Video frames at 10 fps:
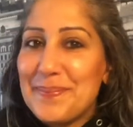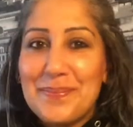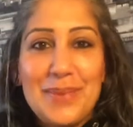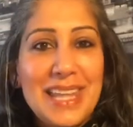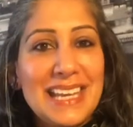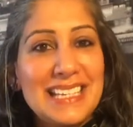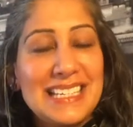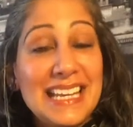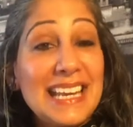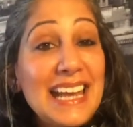But it
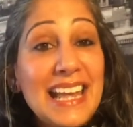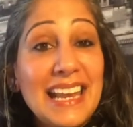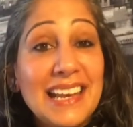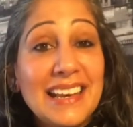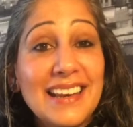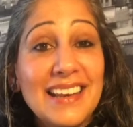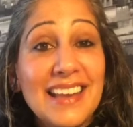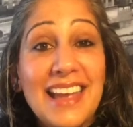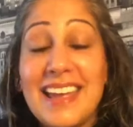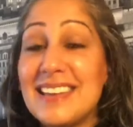didn't.
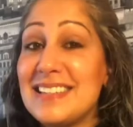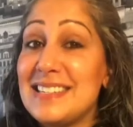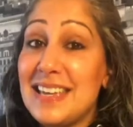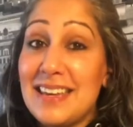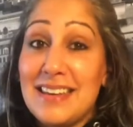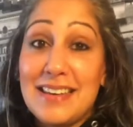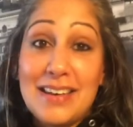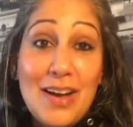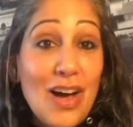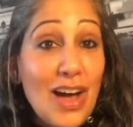It did
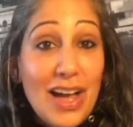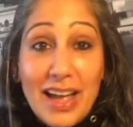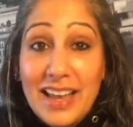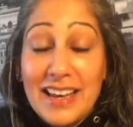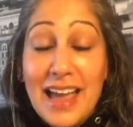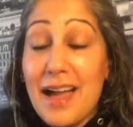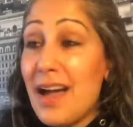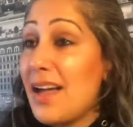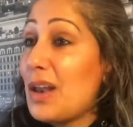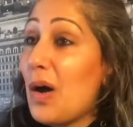not
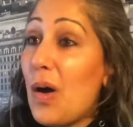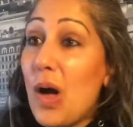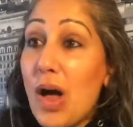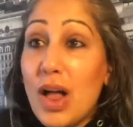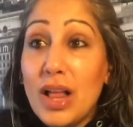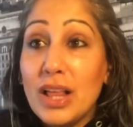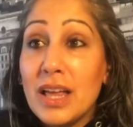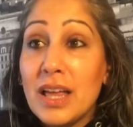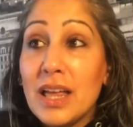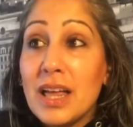at
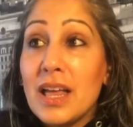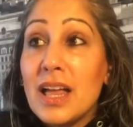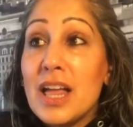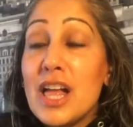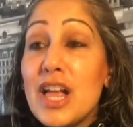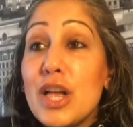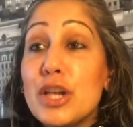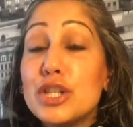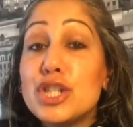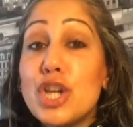all.
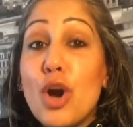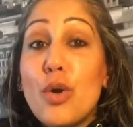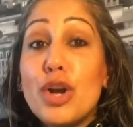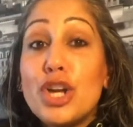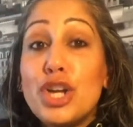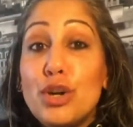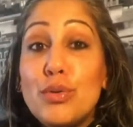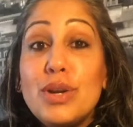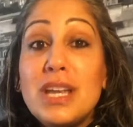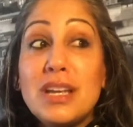So
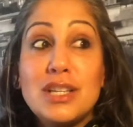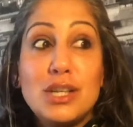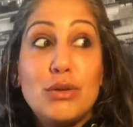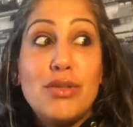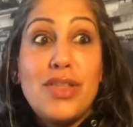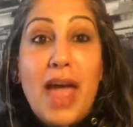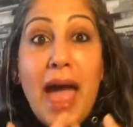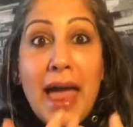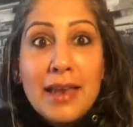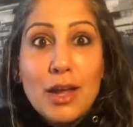you need to
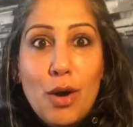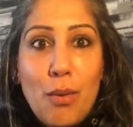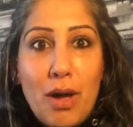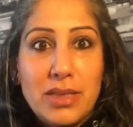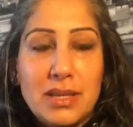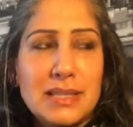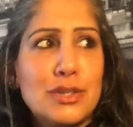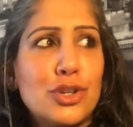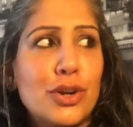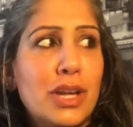then go on this
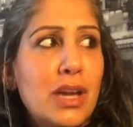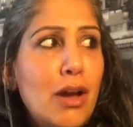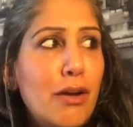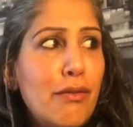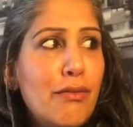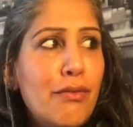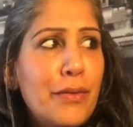journey of,